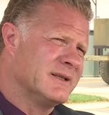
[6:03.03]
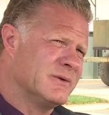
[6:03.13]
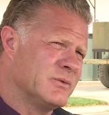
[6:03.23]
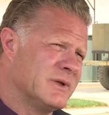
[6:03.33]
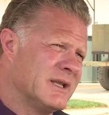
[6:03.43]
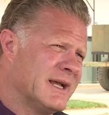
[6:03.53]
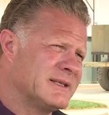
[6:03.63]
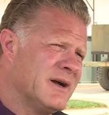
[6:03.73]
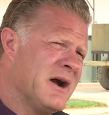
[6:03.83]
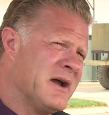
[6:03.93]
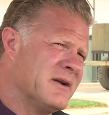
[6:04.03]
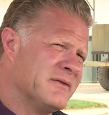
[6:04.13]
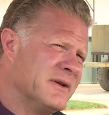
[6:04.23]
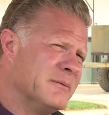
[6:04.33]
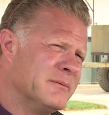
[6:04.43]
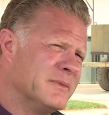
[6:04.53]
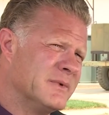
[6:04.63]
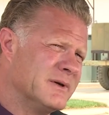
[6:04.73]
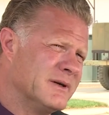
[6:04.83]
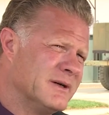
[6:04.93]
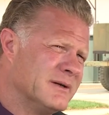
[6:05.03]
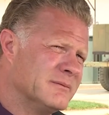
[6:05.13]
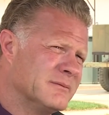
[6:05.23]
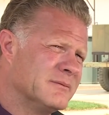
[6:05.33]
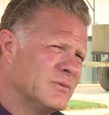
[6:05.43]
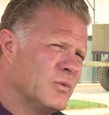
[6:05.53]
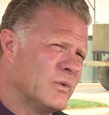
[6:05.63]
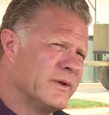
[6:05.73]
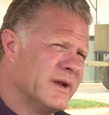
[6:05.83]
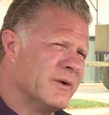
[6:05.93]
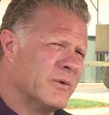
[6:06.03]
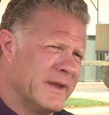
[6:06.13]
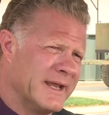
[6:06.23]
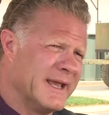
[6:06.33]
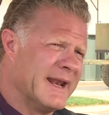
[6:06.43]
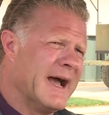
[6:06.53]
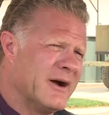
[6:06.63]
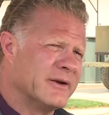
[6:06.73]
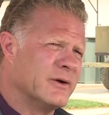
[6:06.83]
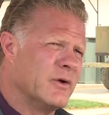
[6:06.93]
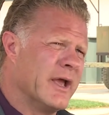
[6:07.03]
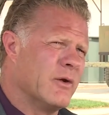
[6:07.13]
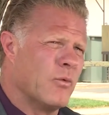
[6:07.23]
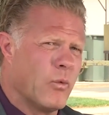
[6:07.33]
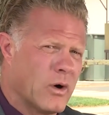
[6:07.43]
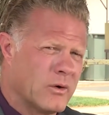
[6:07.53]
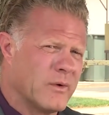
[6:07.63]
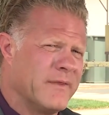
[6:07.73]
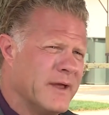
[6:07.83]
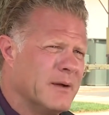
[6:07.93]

that would like to hire them um, when they when they get out and, and work with